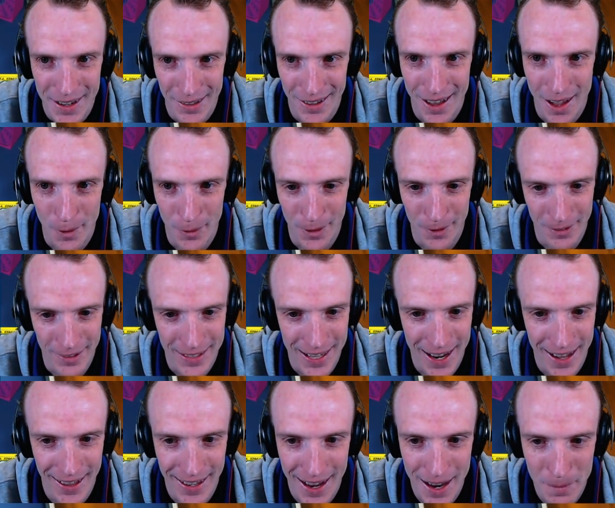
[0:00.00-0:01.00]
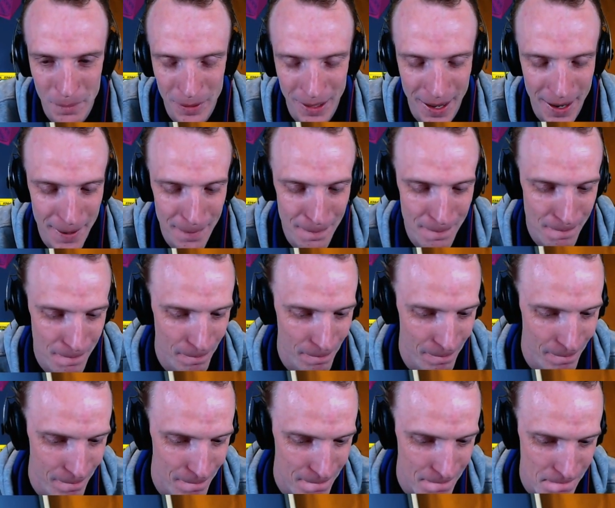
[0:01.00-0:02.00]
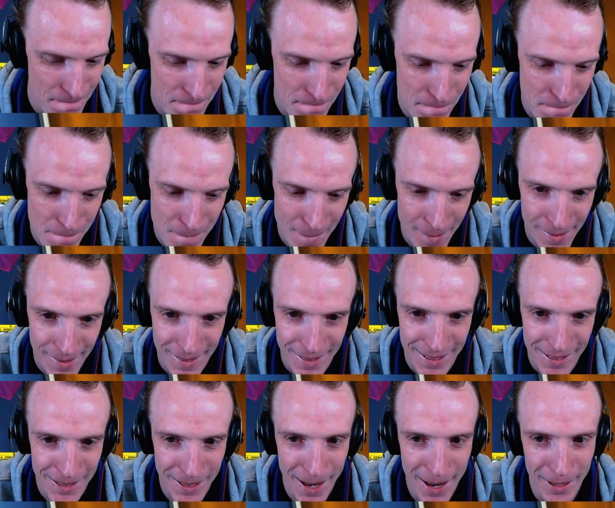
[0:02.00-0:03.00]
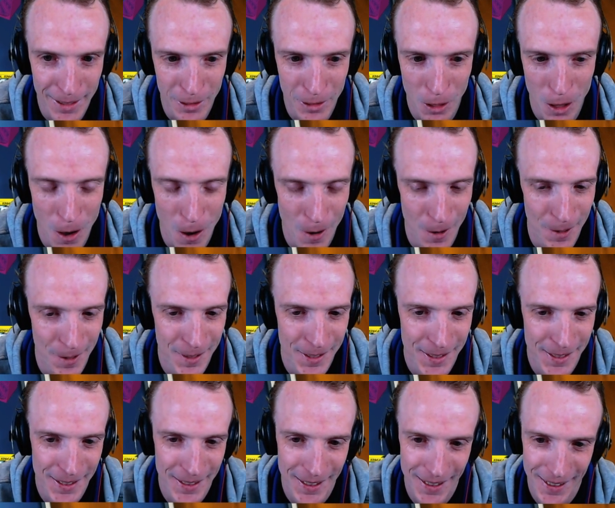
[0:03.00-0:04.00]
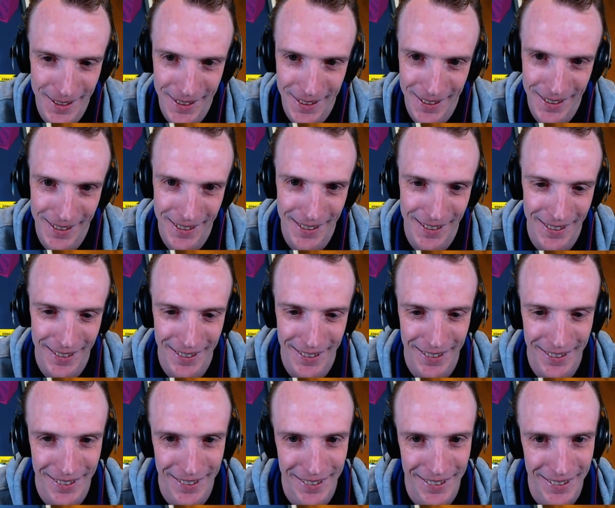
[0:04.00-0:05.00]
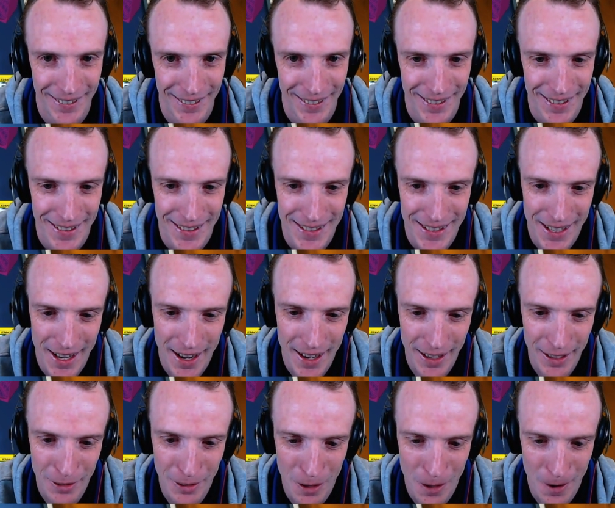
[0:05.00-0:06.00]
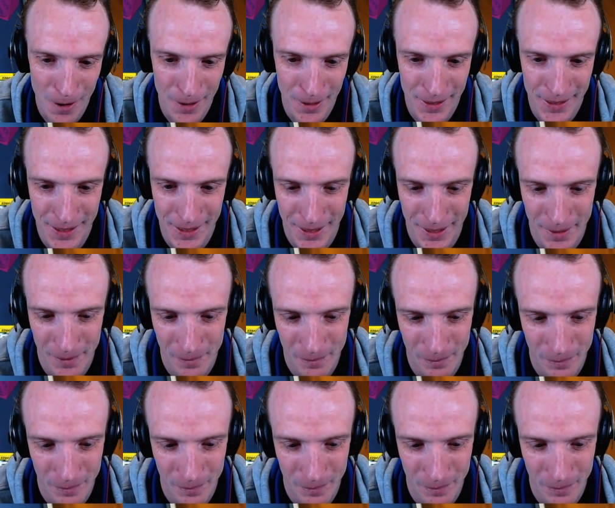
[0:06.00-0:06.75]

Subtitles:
like with the Retaliate play. It's getting close. It's getting close.